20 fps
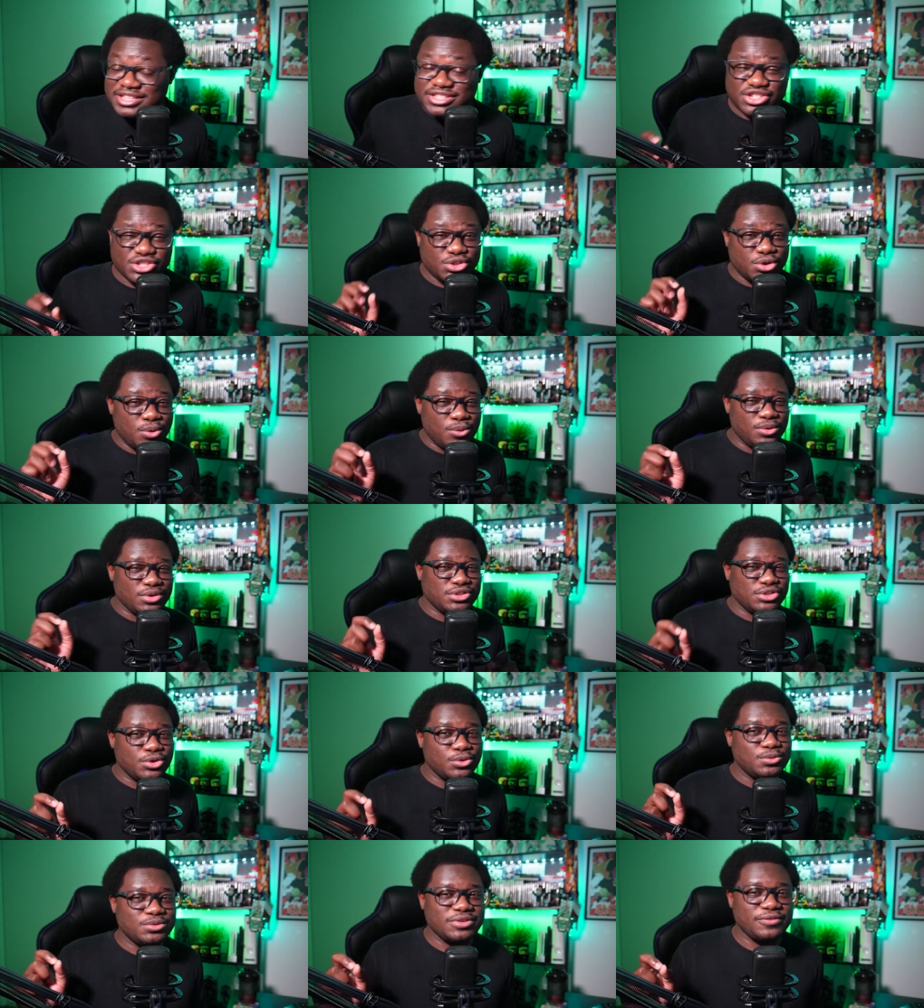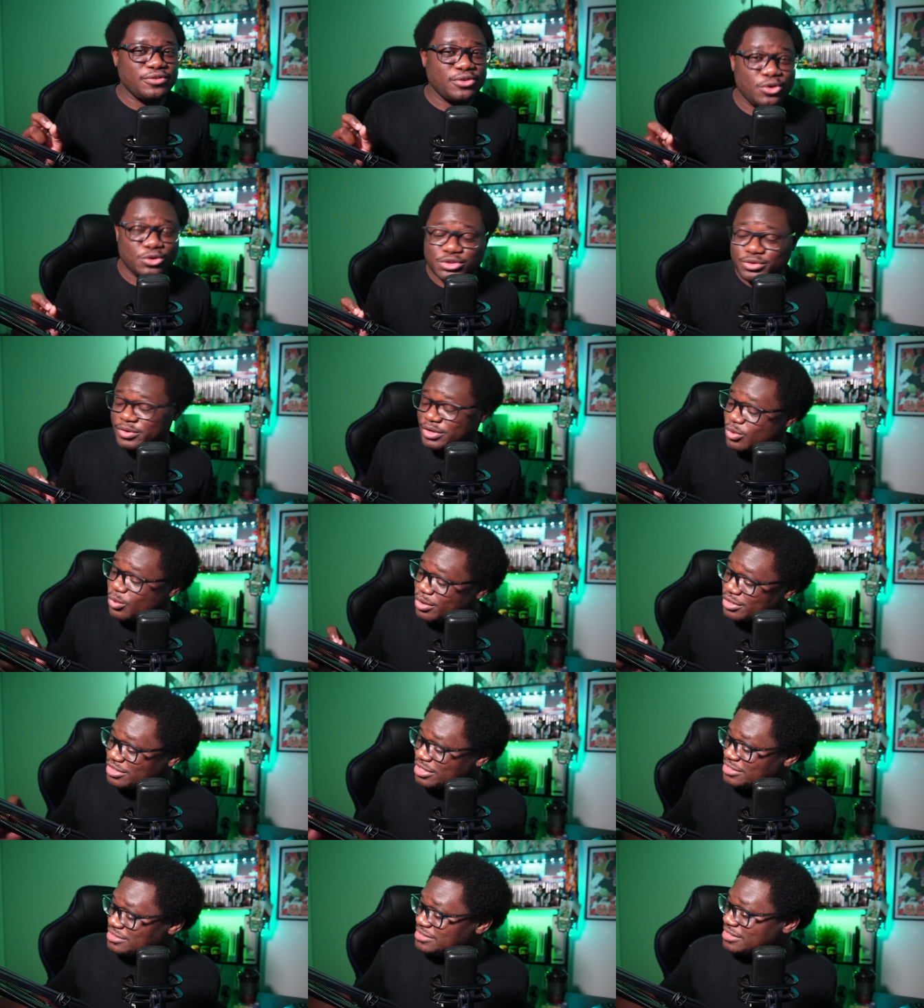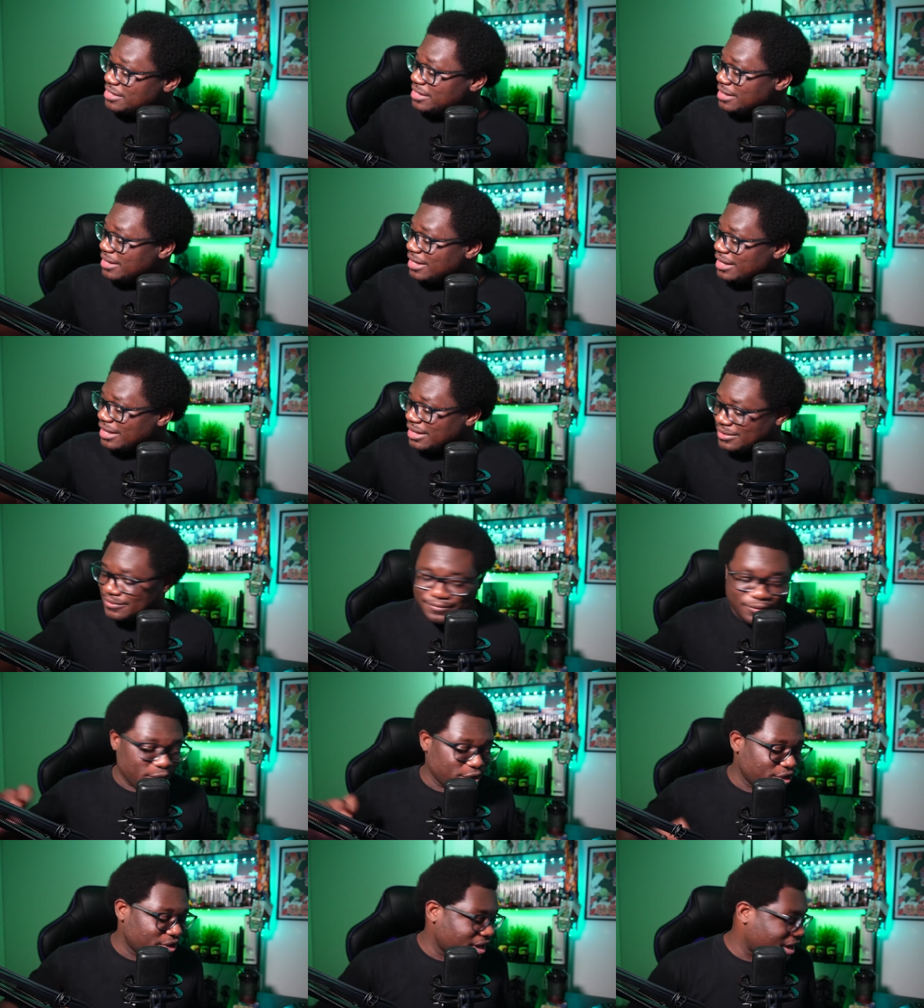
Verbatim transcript: it's so it's so difficult to record this for you